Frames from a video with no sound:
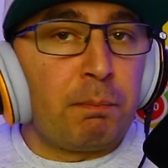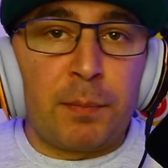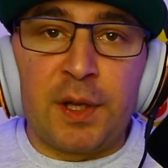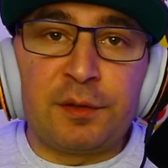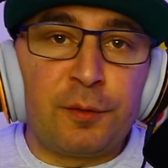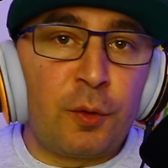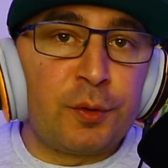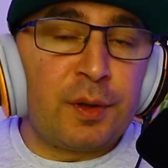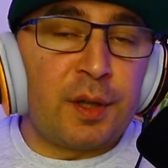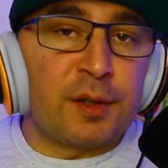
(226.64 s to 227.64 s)
This
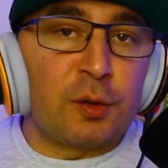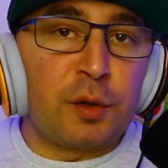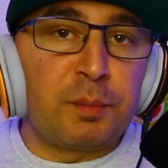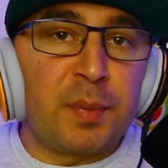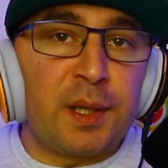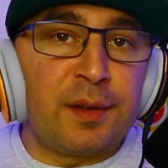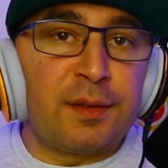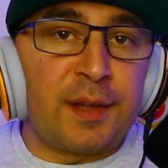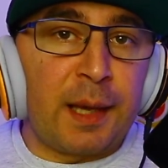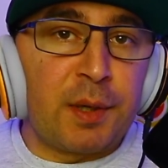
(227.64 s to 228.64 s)
phone is not being
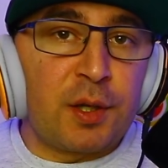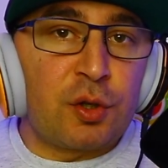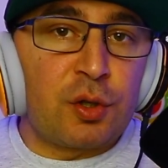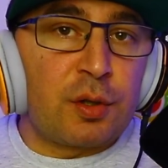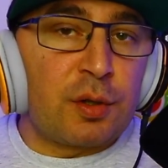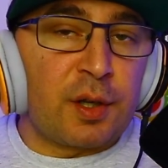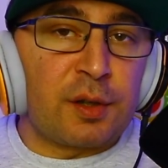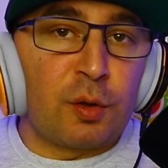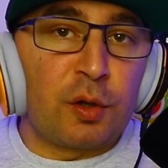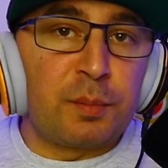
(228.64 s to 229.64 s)
damaged,
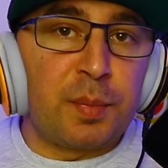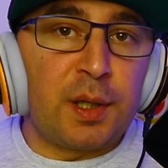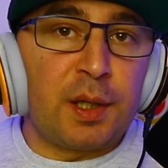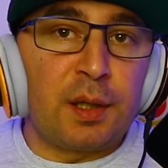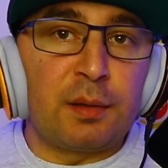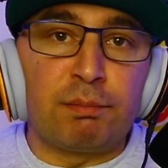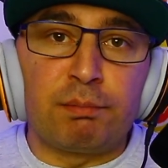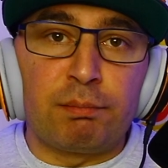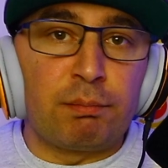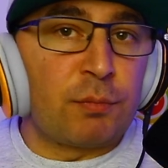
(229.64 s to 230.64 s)
it's not being
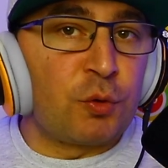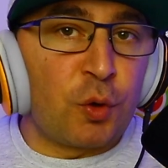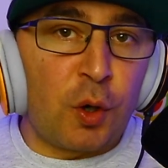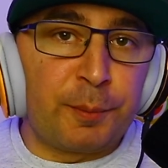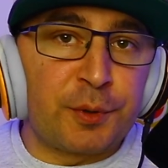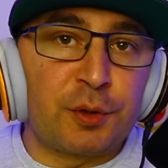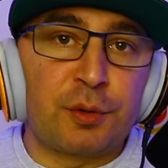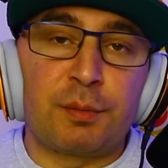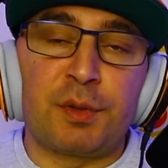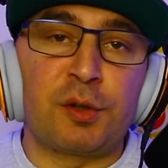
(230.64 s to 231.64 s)
dropped,
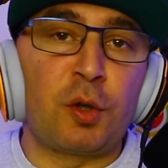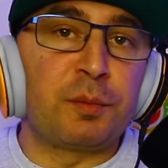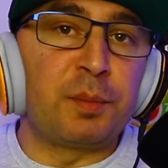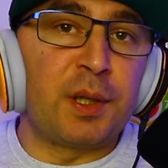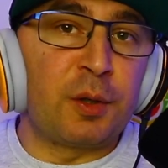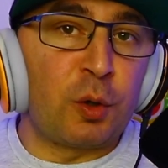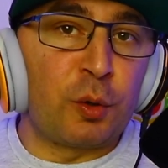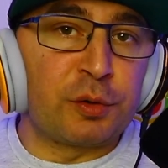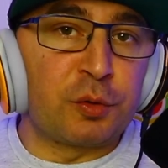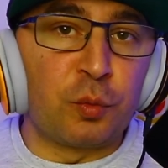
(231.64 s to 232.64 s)
it's not being
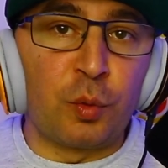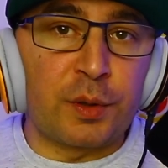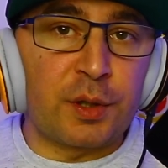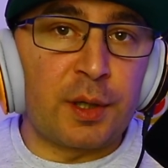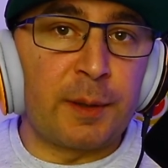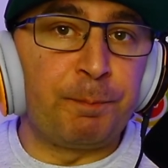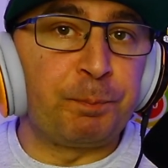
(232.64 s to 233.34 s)
close to water.